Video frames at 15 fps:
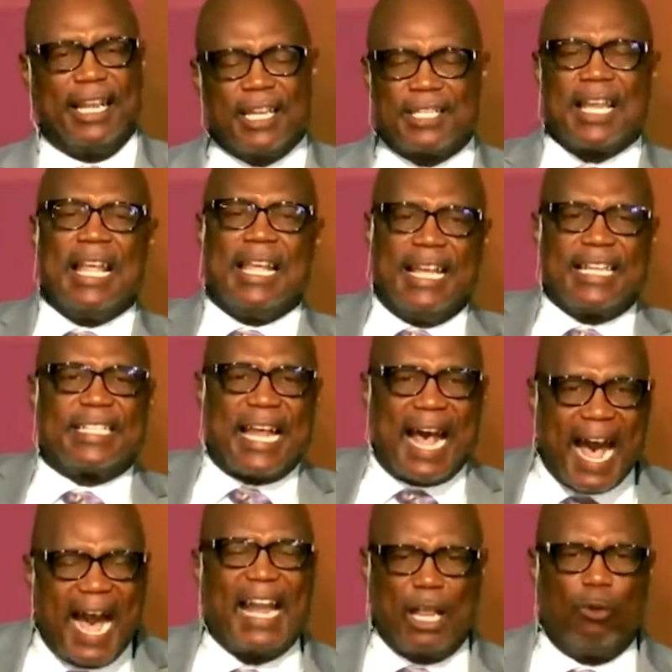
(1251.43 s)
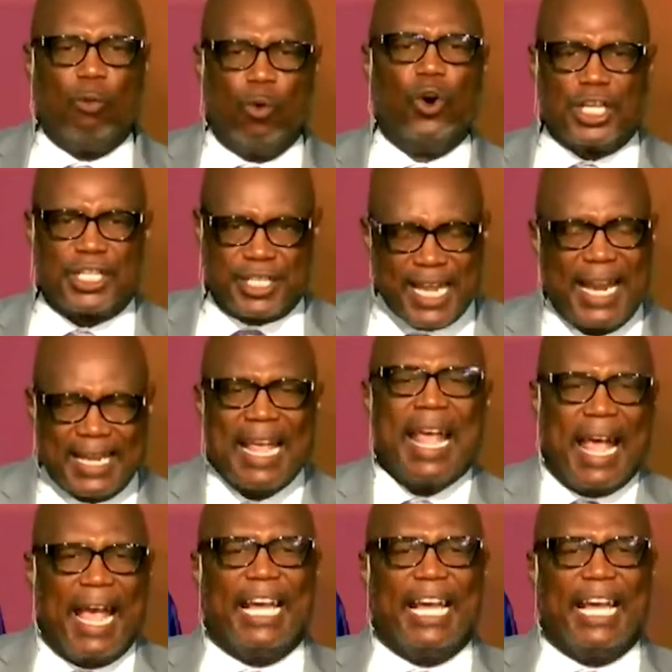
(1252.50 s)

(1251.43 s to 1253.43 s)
It's, it's a Hollywood set.